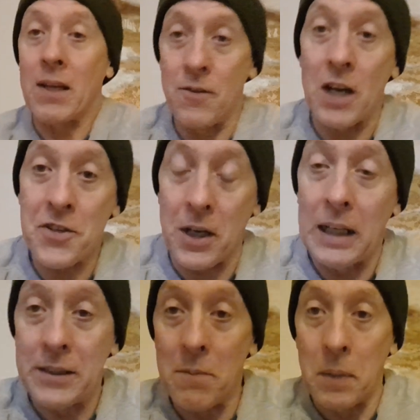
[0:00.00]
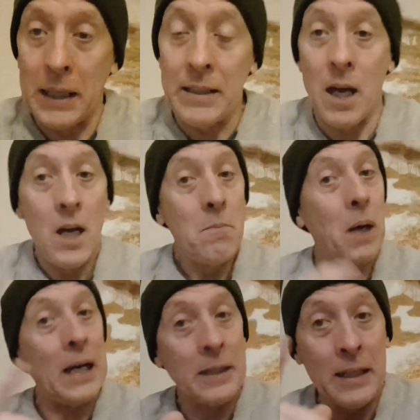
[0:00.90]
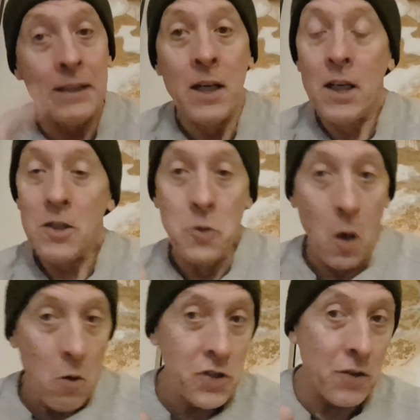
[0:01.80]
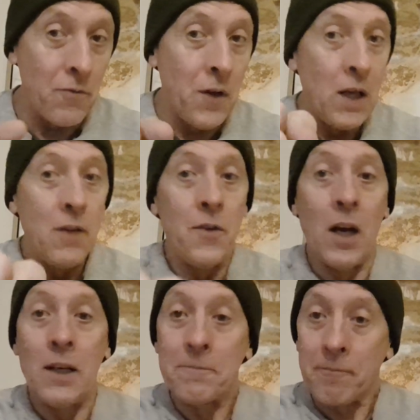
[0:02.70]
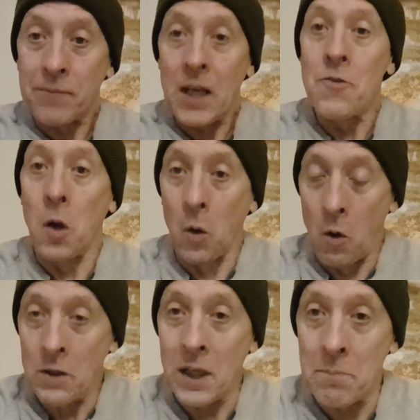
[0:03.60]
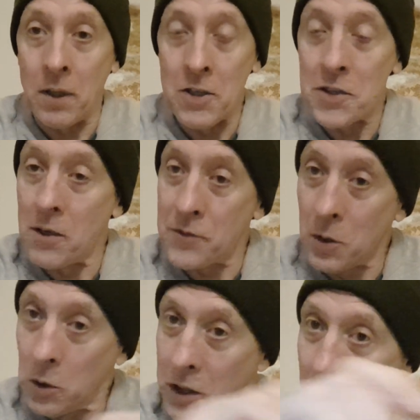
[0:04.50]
That's the idea behind it. But again, you also have the longer punch. Now, if you look